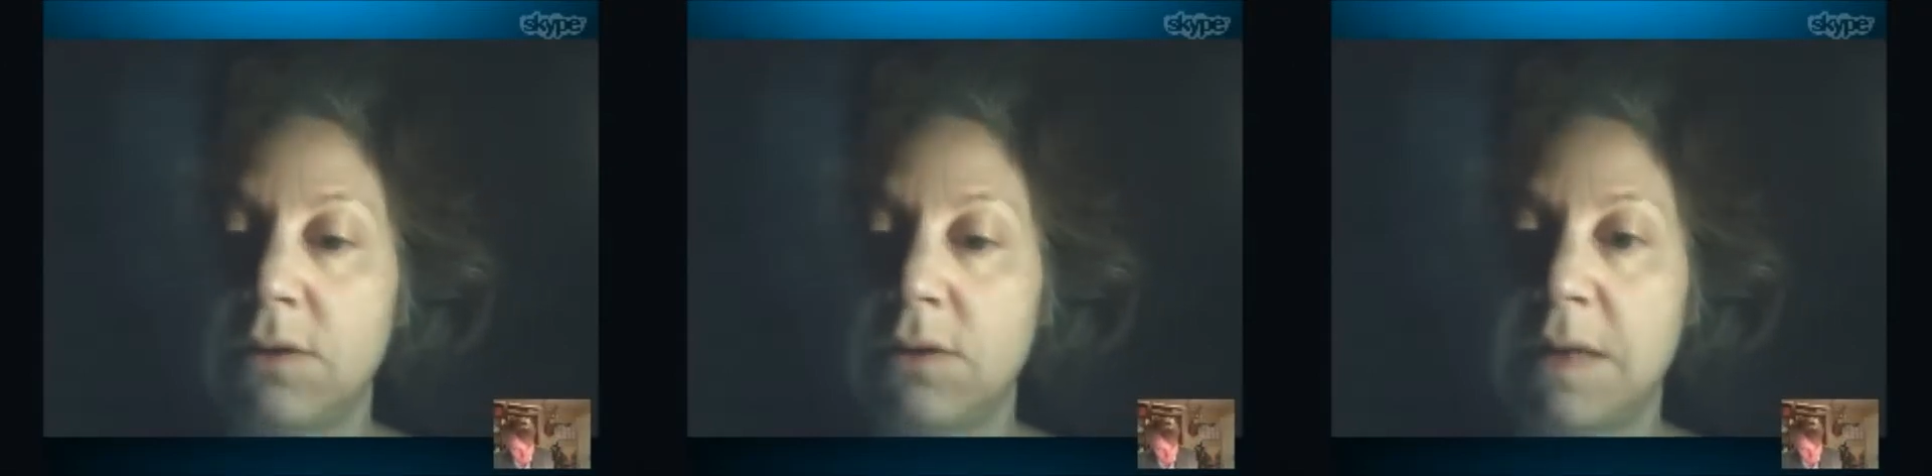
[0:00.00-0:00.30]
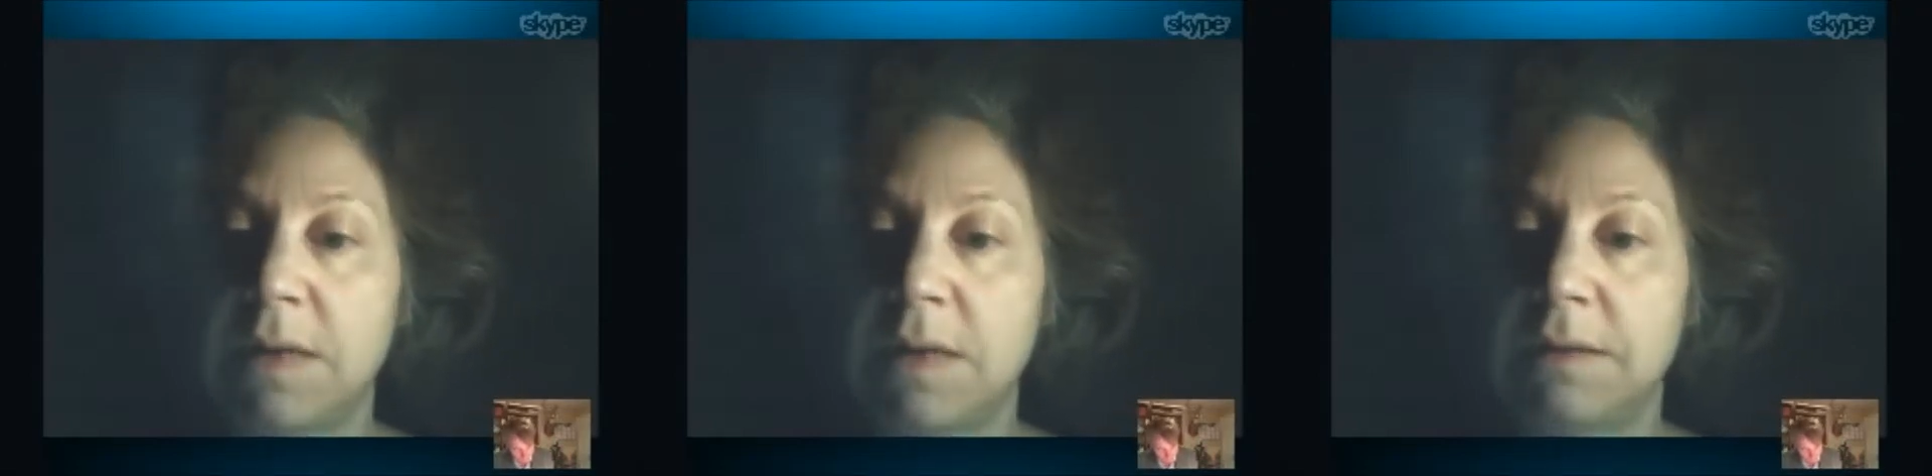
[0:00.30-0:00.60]

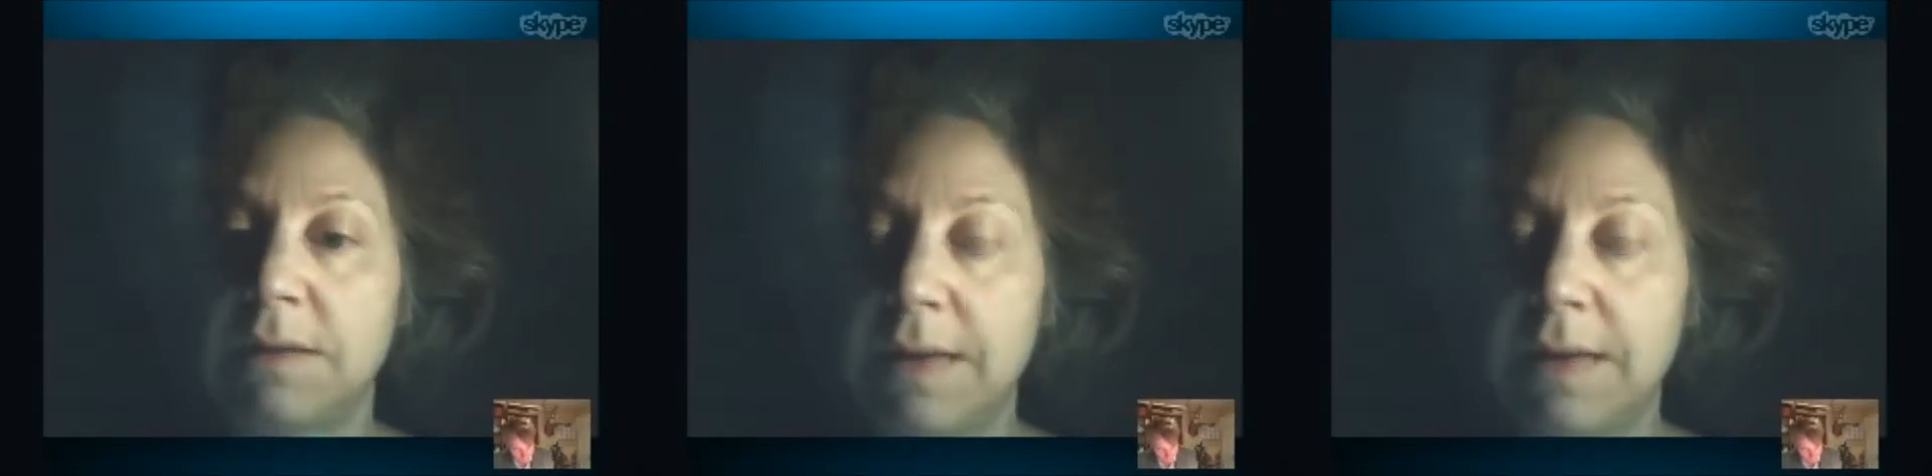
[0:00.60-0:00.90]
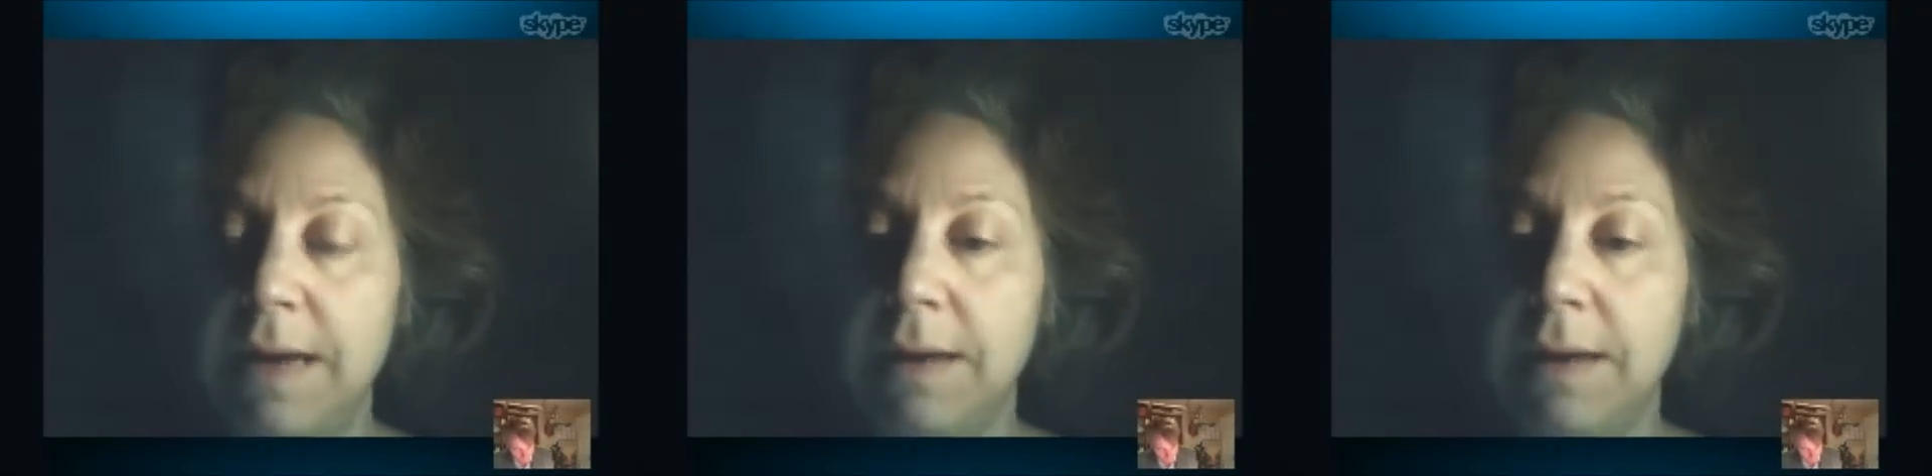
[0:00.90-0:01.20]
circumstances, the
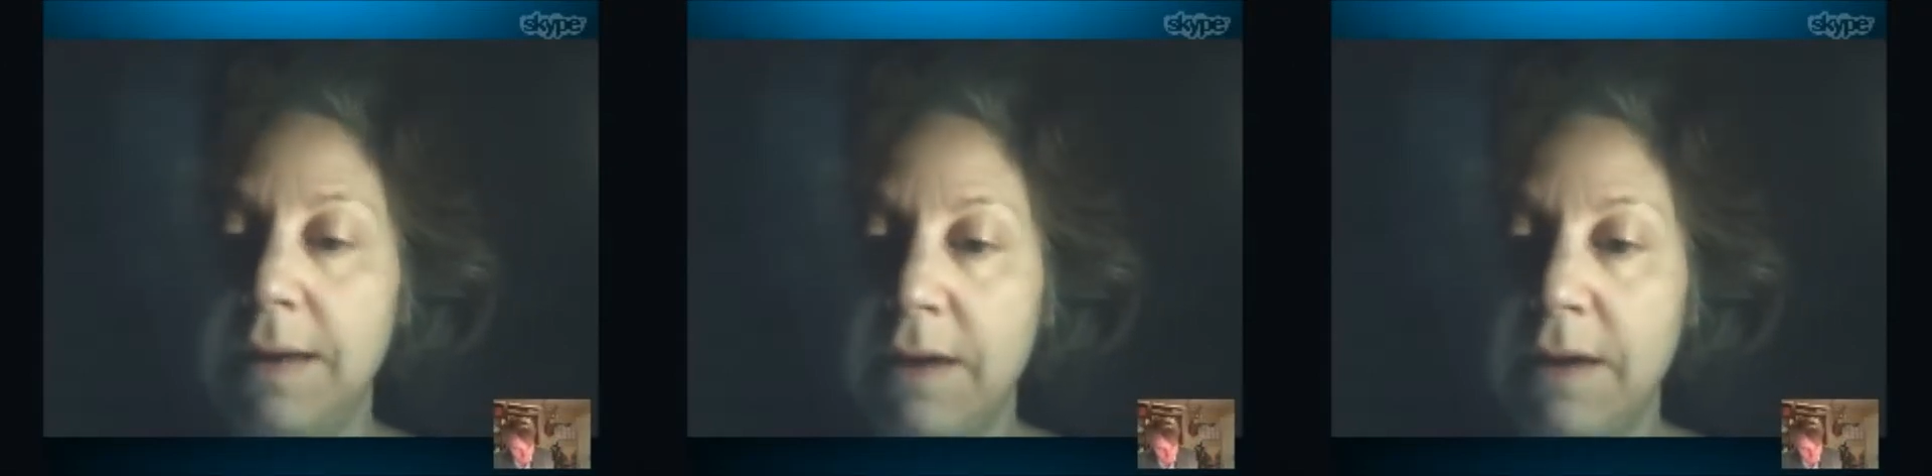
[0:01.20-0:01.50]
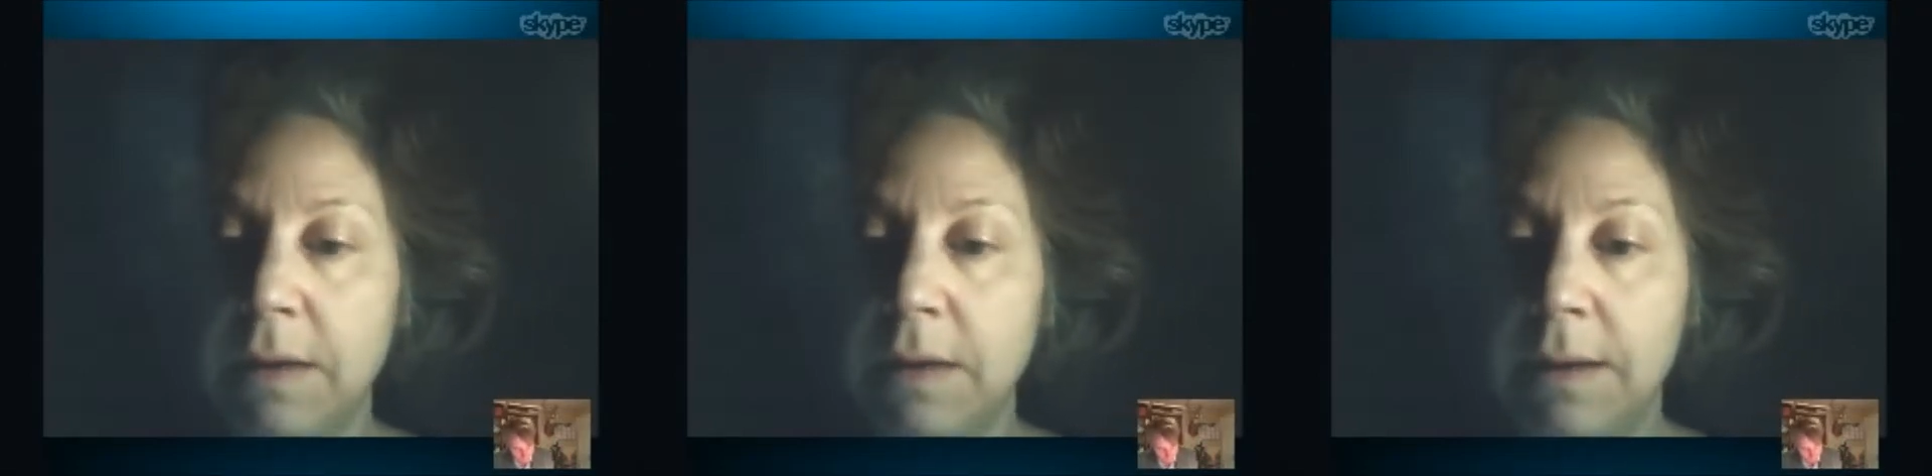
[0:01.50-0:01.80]
Canadian
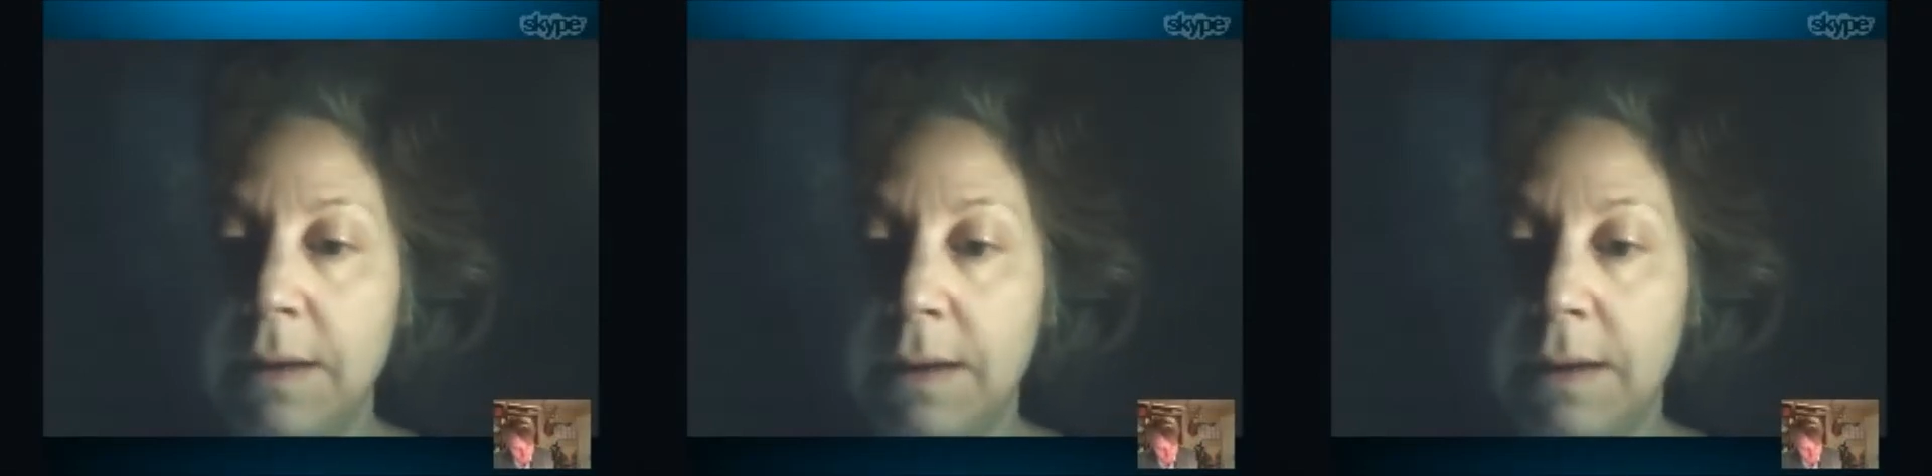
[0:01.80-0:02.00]
government